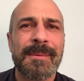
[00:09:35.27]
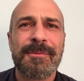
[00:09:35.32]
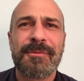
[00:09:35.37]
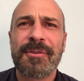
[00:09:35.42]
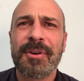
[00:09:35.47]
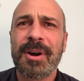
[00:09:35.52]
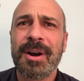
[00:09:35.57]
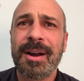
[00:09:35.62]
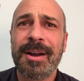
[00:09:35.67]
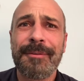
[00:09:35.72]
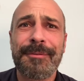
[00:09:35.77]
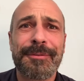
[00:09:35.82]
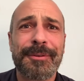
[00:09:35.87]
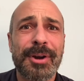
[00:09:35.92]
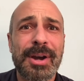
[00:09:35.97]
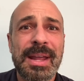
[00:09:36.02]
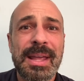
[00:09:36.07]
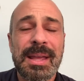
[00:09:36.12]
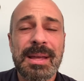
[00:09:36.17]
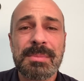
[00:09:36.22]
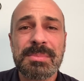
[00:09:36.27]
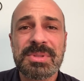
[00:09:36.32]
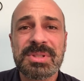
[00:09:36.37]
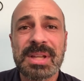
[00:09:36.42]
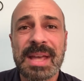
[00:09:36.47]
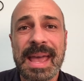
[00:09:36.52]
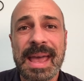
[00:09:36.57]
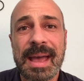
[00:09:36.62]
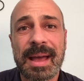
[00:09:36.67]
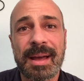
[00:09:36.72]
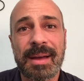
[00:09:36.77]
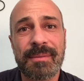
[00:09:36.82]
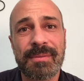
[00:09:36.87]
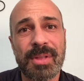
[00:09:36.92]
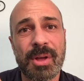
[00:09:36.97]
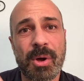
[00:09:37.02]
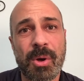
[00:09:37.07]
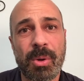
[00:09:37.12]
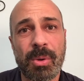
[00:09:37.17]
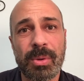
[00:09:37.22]
For him to have
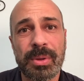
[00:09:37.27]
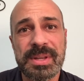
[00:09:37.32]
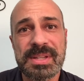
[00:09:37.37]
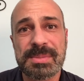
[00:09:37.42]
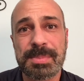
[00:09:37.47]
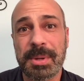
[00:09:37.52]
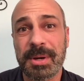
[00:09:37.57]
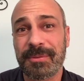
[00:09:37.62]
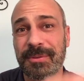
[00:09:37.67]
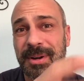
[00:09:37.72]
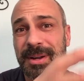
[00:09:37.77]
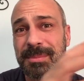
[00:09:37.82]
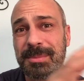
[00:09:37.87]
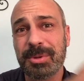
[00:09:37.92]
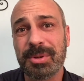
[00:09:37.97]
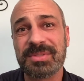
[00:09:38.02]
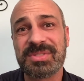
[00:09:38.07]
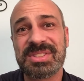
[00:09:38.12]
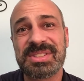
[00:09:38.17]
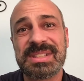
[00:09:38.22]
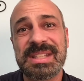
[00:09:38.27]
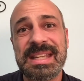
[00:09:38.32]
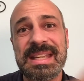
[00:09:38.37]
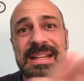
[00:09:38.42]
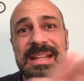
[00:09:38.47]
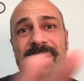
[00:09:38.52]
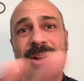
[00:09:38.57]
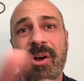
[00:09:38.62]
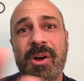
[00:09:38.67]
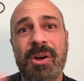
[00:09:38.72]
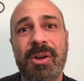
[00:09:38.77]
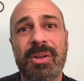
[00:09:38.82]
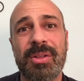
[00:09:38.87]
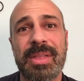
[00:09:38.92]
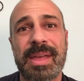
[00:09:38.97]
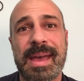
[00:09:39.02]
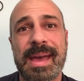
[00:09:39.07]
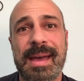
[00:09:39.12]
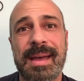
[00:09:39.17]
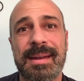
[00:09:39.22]
the Holy Spirit, for him to have seen all
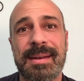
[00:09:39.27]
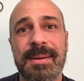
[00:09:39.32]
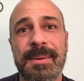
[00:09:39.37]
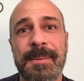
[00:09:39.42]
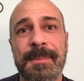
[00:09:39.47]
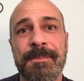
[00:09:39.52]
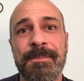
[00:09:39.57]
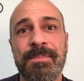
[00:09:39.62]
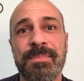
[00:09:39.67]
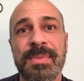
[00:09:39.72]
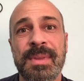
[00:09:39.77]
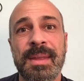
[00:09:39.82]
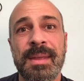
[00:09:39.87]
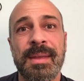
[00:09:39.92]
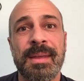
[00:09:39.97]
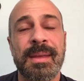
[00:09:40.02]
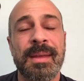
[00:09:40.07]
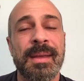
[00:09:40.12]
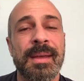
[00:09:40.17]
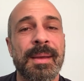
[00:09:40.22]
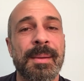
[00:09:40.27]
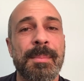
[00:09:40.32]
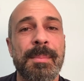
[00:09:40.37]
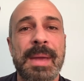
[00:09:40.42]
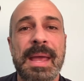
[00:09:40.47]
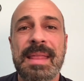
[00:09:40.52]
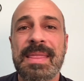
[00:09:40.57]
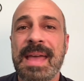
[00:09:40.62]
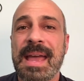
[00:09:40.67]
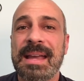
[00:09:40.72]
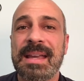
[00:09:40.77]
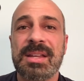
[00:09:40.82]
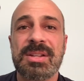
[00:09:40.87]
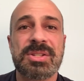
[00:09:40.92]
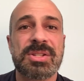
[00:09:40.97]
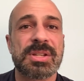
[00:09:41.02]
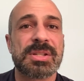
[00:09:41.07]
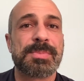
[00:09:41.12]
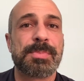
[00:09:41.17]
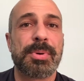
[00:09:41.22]
that, man, that can
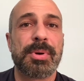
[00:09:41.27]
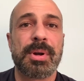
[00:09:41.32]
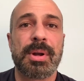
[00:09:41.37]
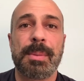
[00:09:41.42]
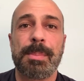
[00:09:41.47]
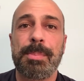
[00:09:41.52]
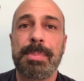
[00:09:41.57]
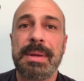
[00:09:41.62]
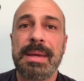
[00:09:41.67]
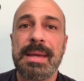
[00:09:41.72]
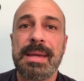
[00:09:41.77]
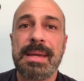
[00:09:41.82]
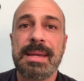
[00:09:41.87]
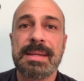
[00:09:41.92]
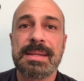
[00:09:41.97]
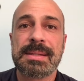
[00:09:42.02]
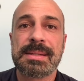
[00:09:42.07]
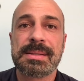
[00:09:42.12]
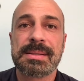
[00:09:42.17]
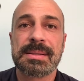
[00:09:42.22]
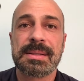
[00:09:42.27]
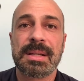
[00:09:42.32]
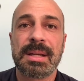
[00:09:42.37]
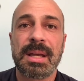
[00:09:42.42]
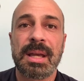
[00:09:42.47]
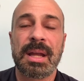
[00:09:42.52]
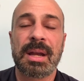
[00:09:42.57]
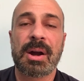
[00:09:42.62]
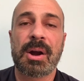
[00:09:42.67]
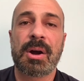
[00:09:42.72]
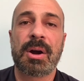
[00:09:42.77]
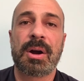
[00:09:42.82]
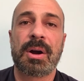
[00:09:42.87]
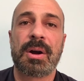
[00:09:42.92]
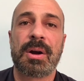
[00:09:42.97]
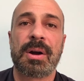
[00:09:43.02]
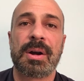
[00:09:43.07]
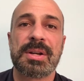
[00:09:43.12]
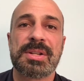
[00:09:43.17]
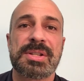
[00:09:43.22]
just put a peace in our
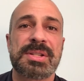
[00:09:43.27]
hearts.